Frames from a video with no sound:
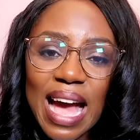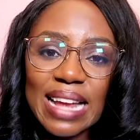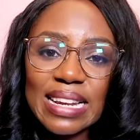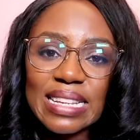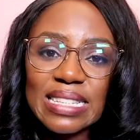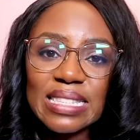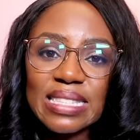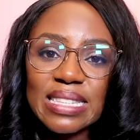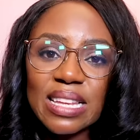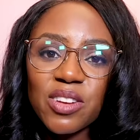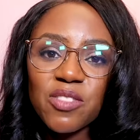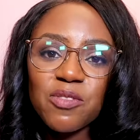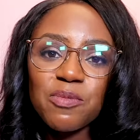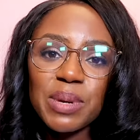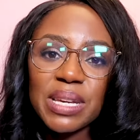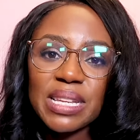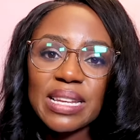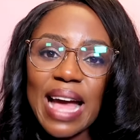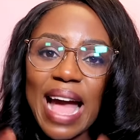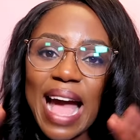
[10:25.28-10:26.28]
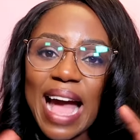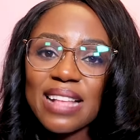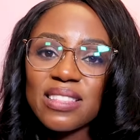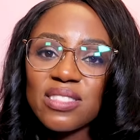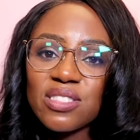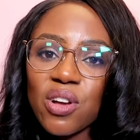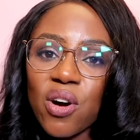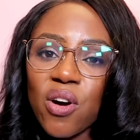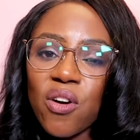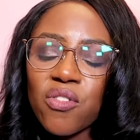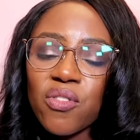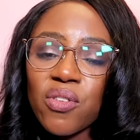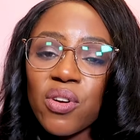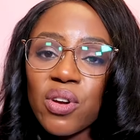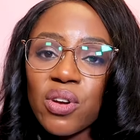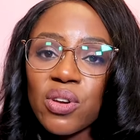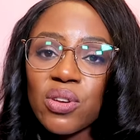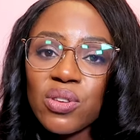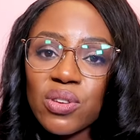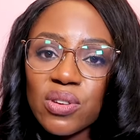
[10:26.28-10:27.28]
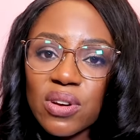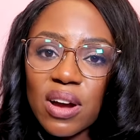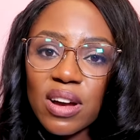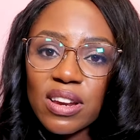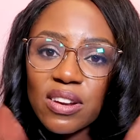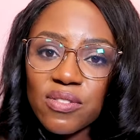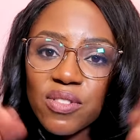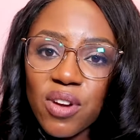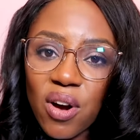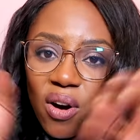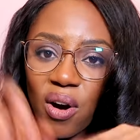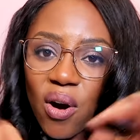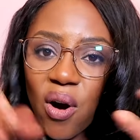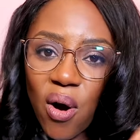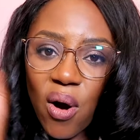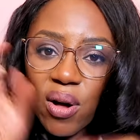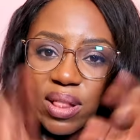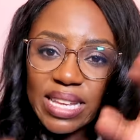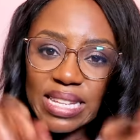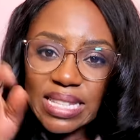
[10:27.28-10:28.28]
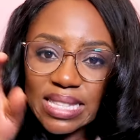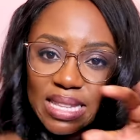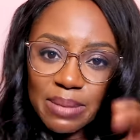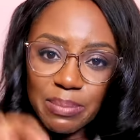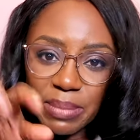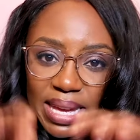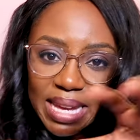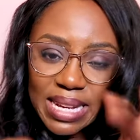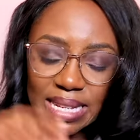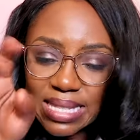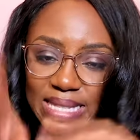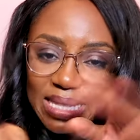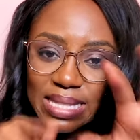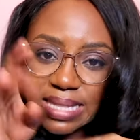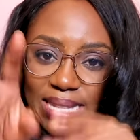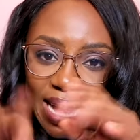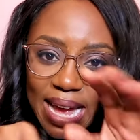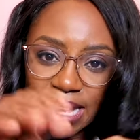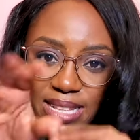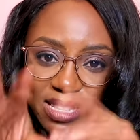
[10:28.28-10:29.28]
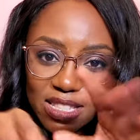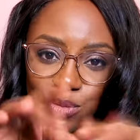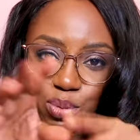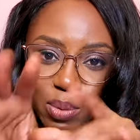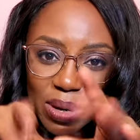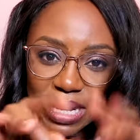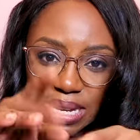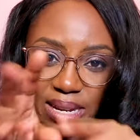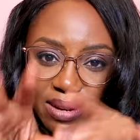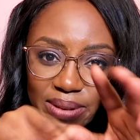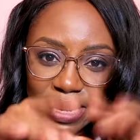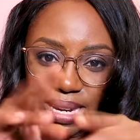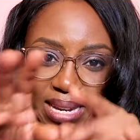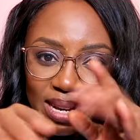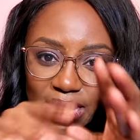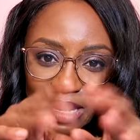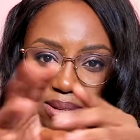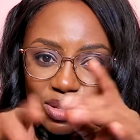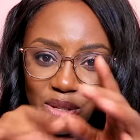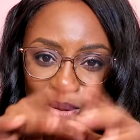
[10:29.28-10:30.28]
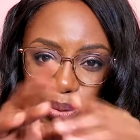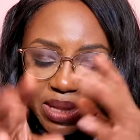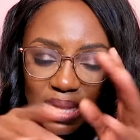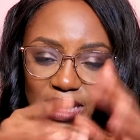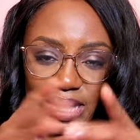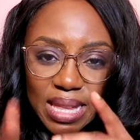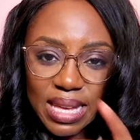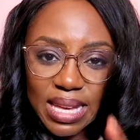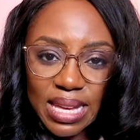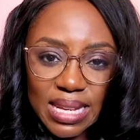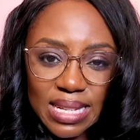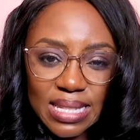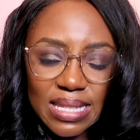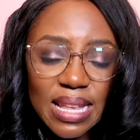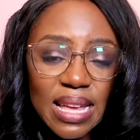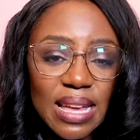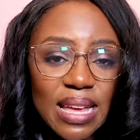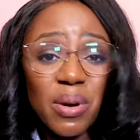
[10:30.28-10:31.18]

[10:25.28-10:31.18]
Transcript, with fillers: and instead of being hands-off, you kind of got all in the mix, started twinkering and doing things.